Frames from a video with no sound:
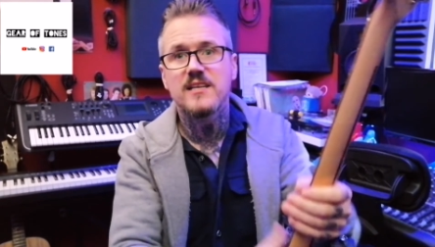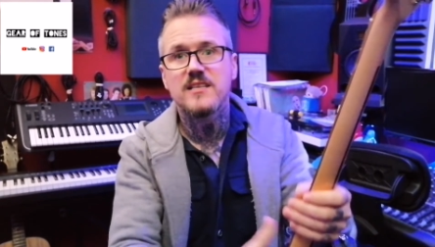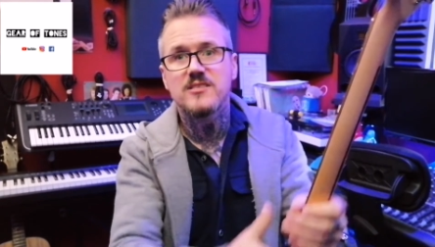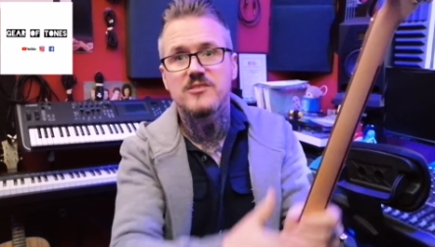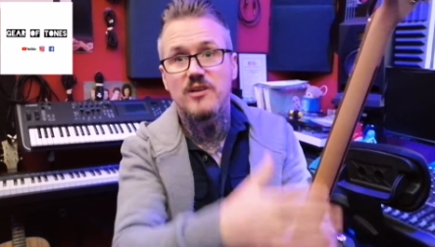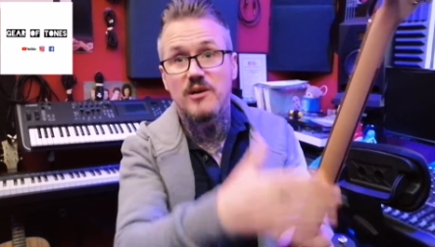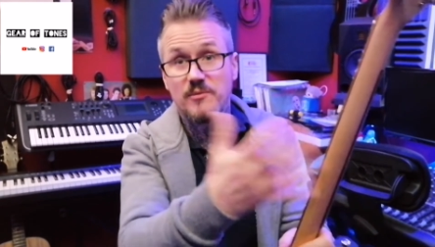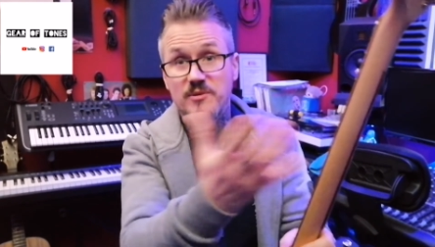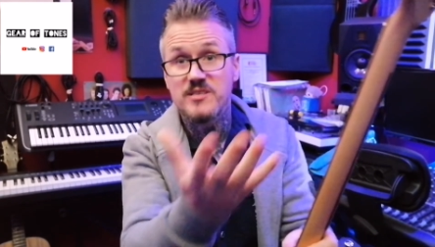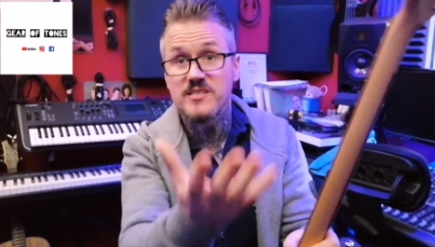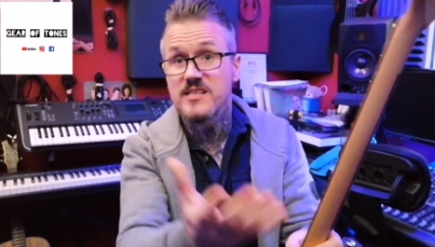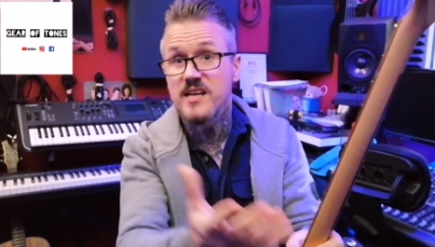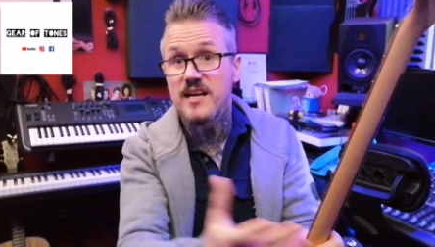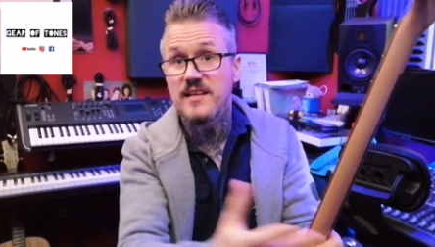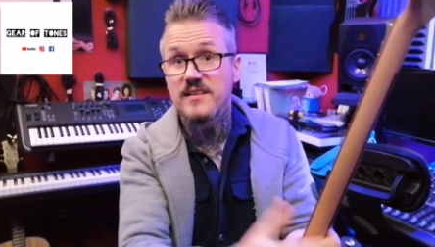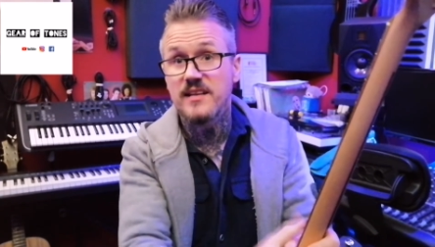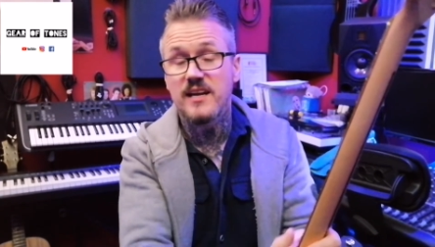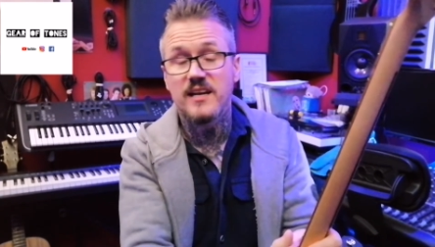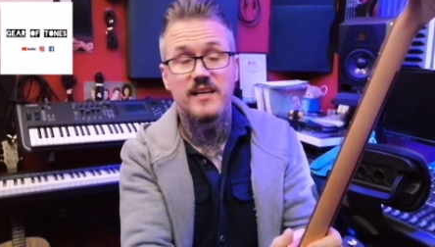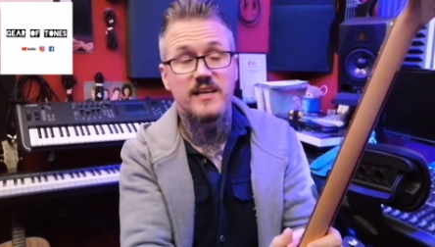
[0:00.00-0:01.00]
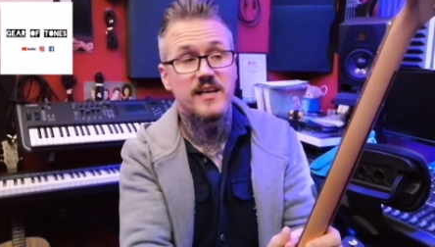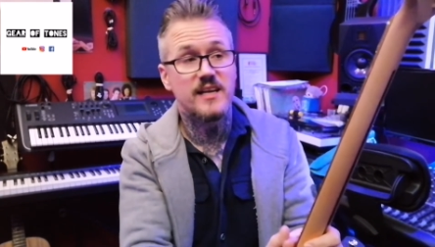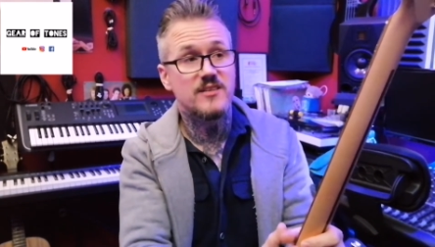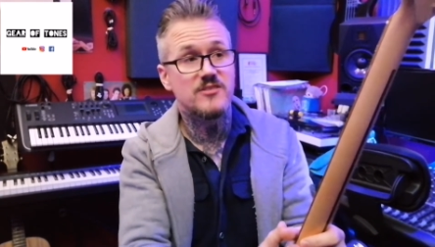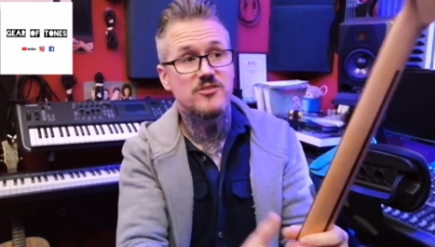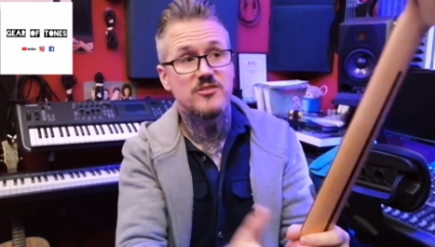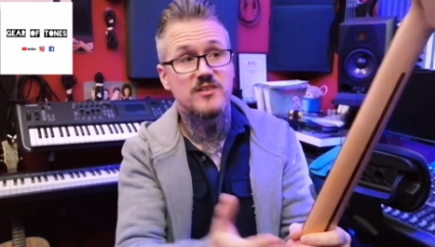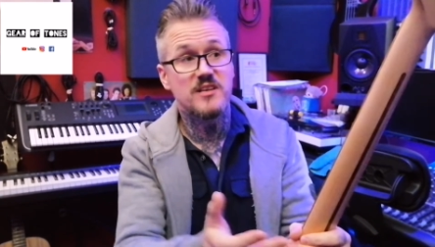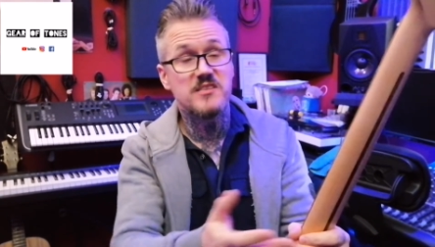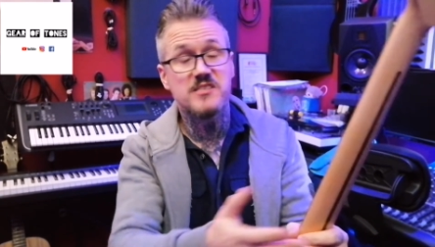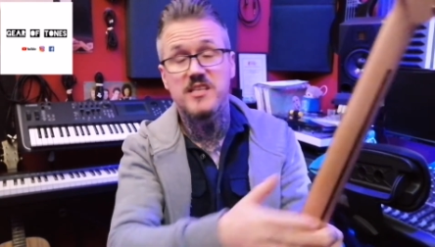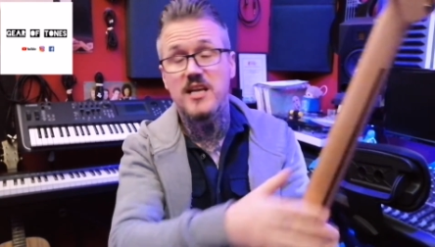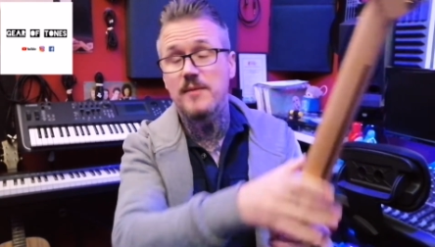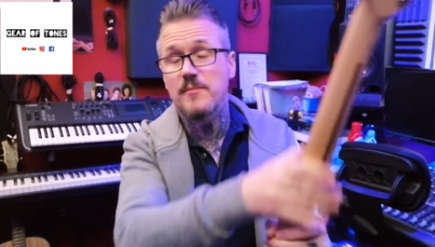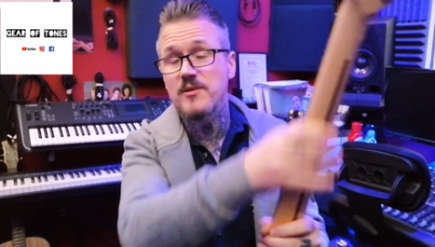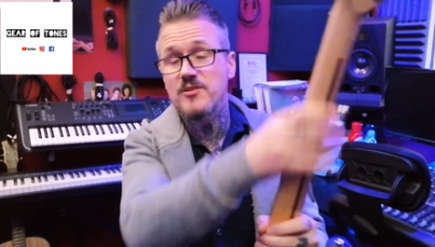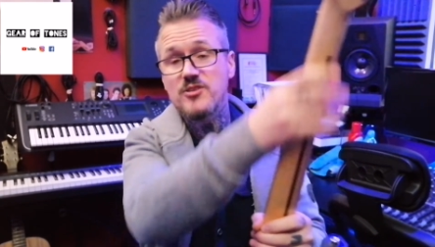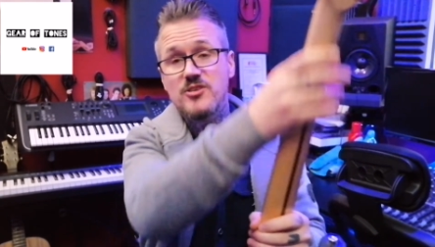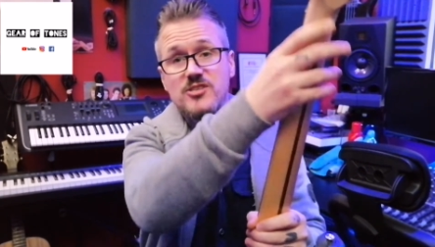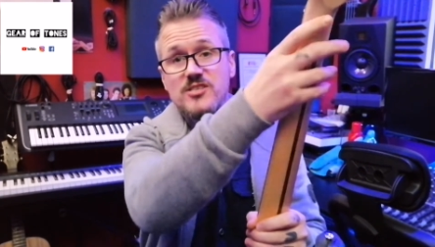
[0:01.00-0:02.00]
So I would sand it again. So this
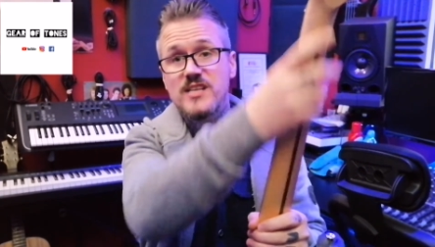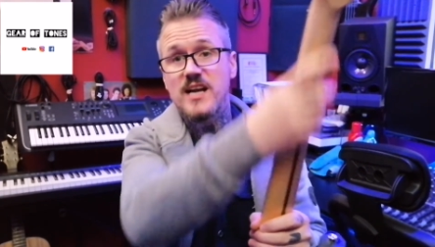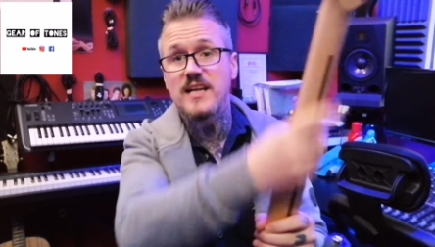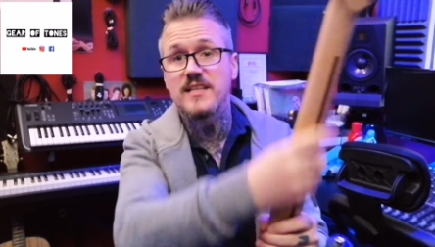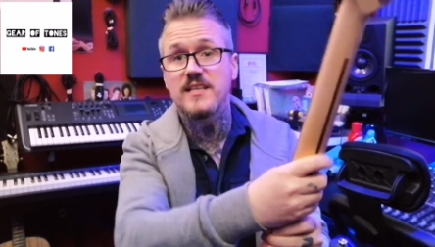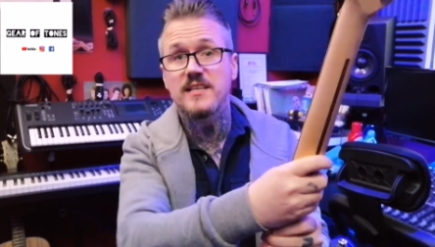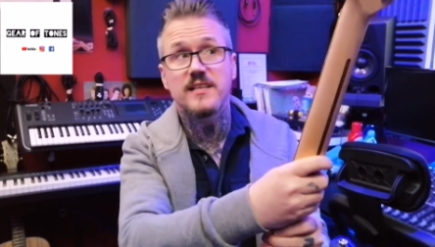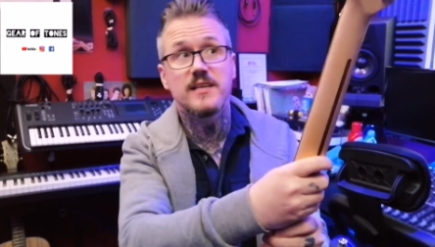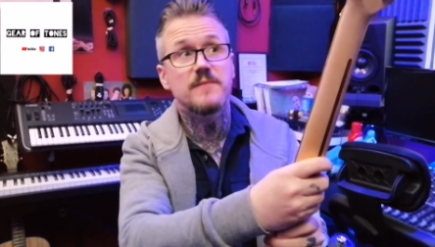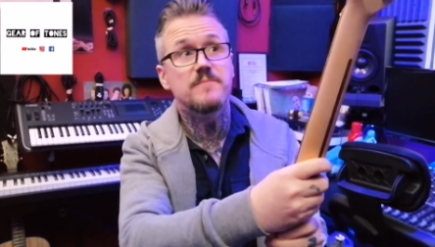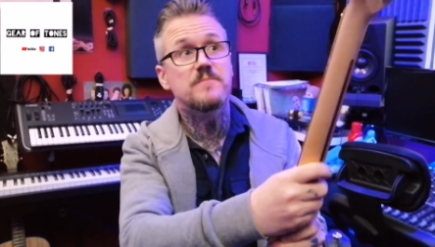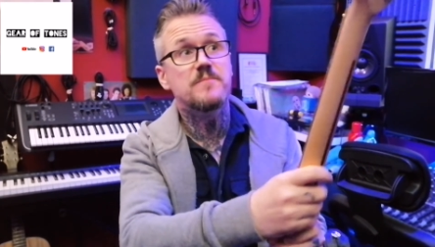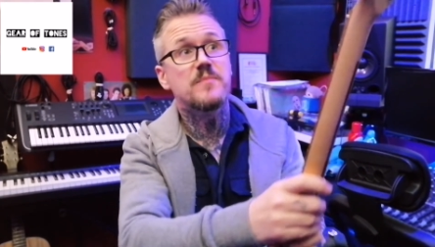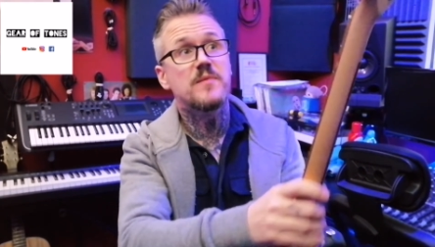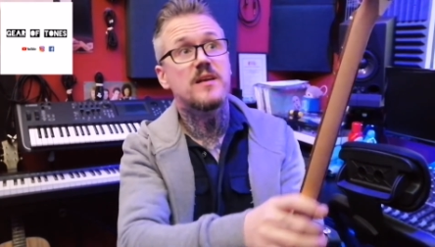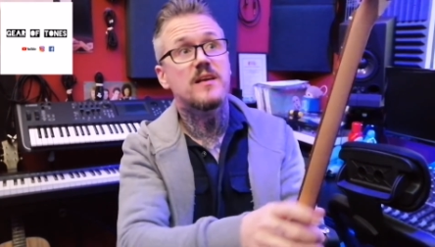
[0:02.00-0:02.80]
time I just sanded it.